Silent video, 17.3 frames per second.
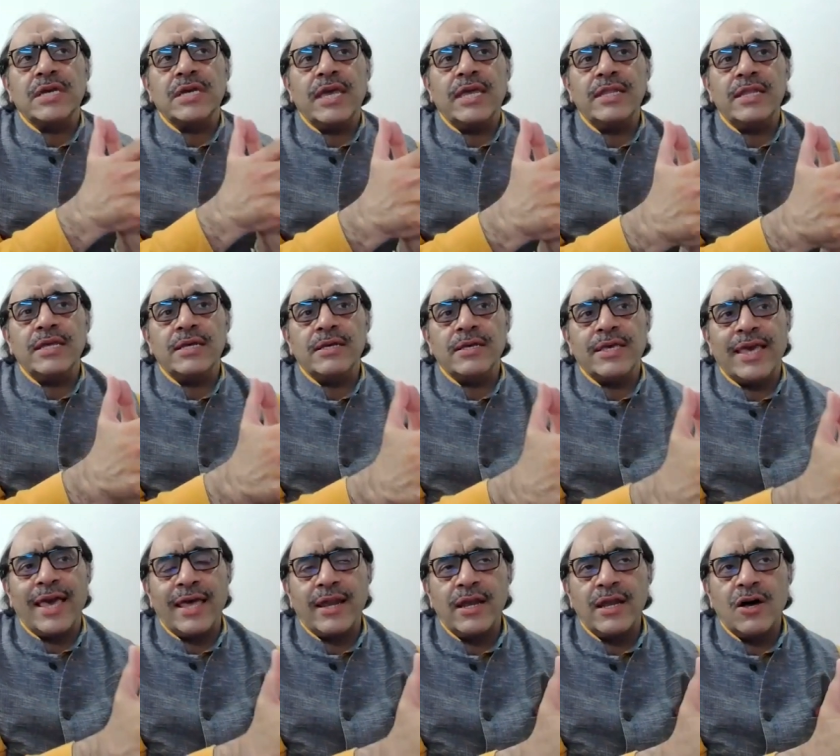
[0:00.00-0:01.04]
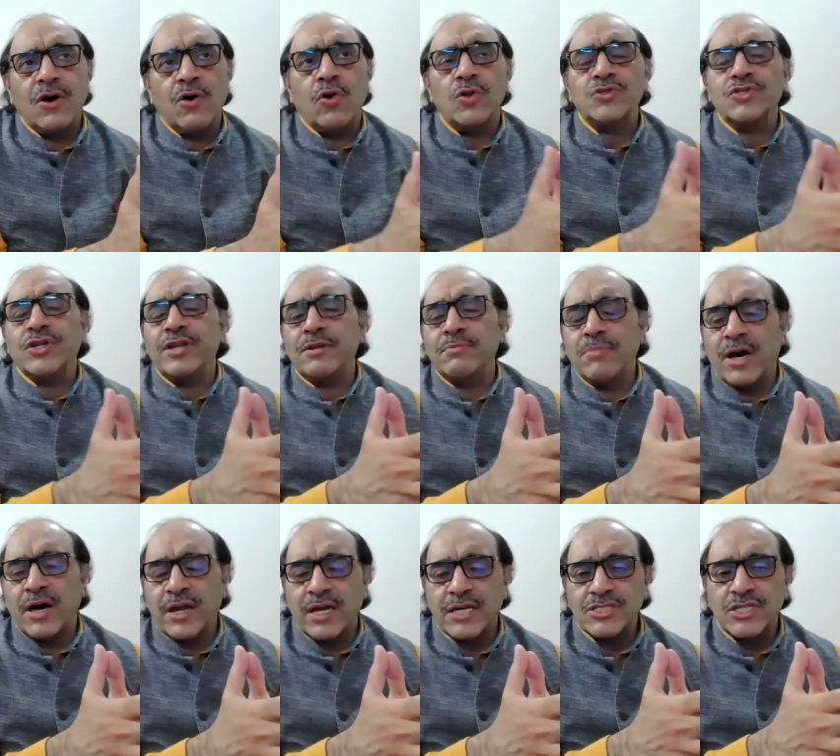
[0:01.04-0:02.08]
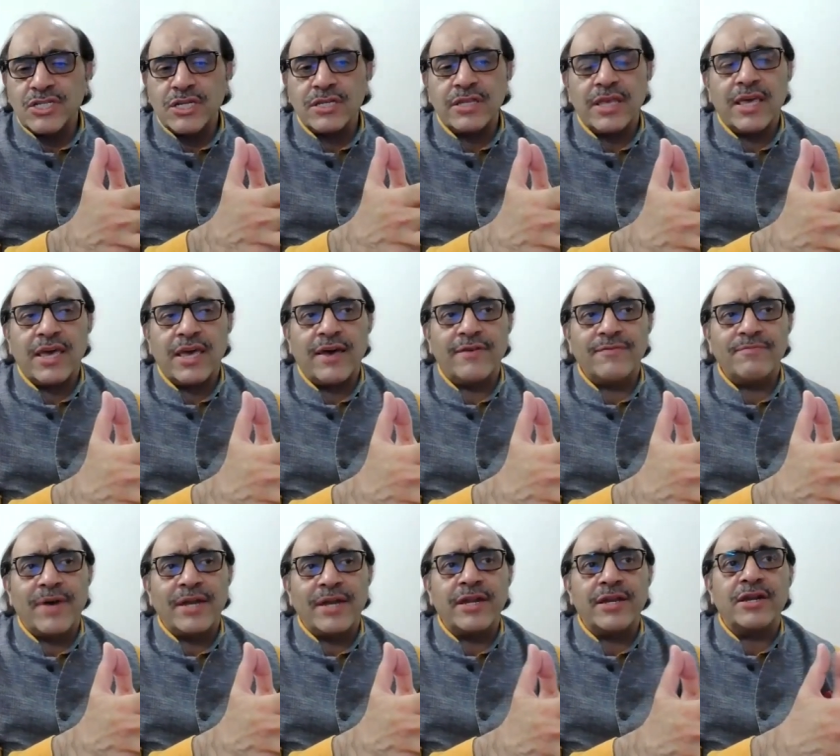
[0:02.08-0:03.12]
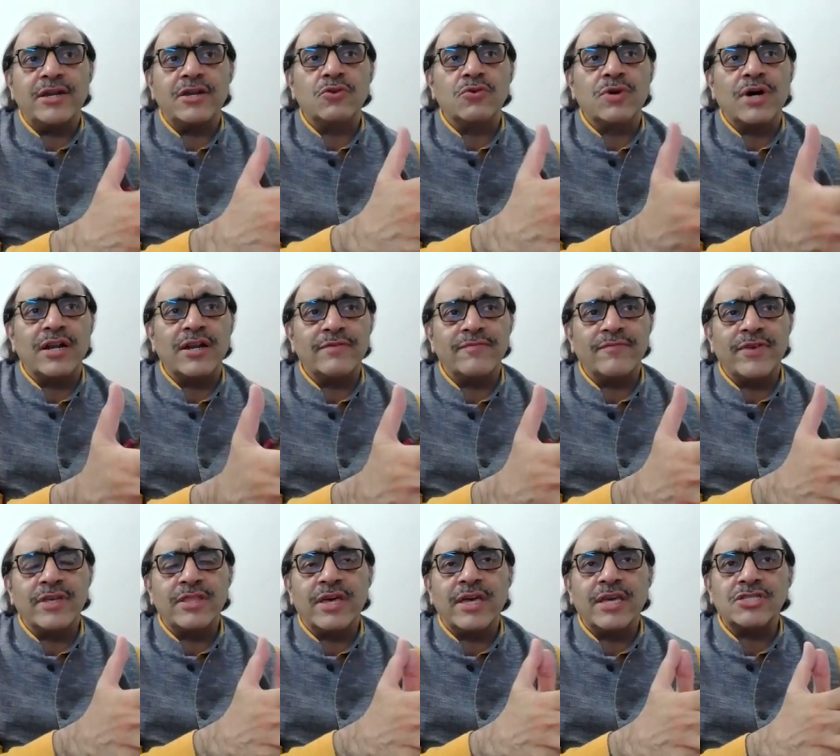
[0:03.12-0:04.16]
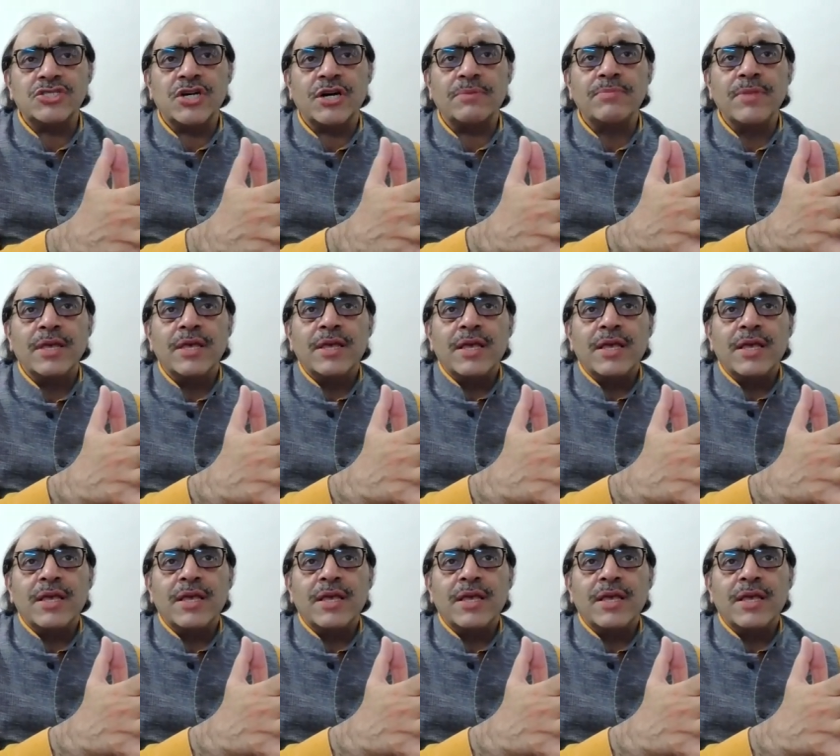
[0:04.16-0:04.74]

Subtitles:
in Kerala also and in Maharashtra, they have mandated you can't wear the hijab.